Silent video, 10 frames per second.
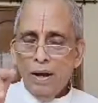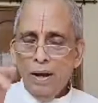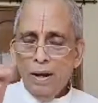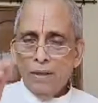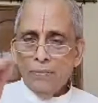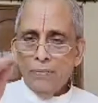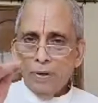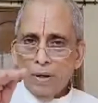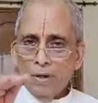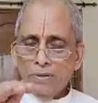It is
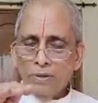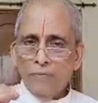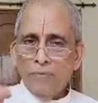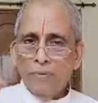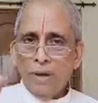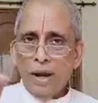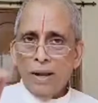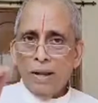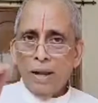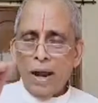because of
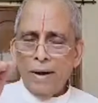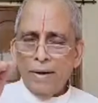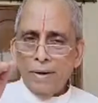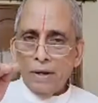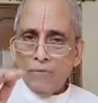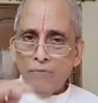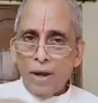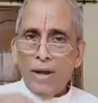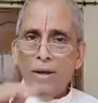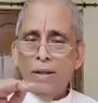getting
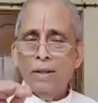identified